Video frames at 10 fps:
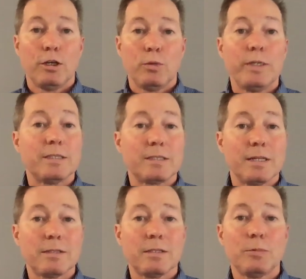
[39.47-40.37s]
We
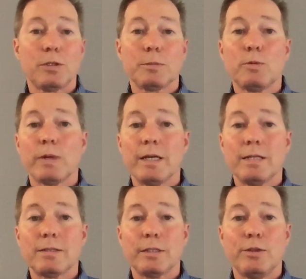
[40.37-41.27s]
discussed the multiple
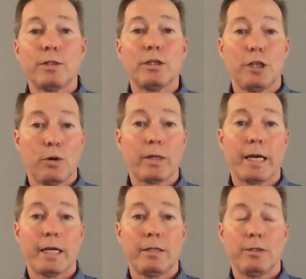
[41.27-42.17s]
ways that you can
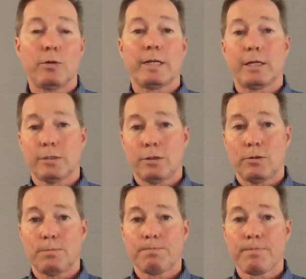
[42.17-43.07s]
locate your next
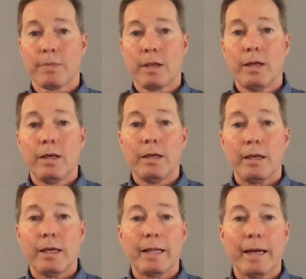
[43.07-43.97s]
home,
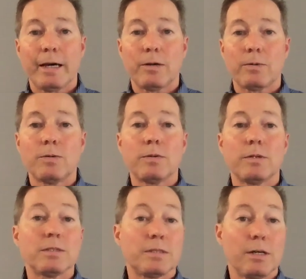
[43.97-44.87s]
and how
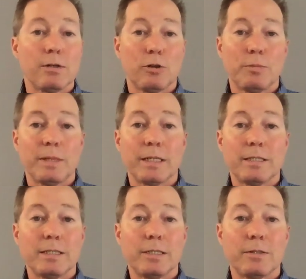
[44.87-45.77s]
the stealth home buying
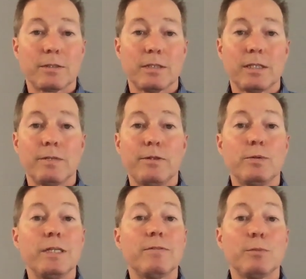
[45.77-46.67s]
secrets can give you
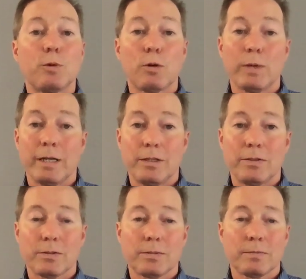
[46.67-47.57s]
even more ways.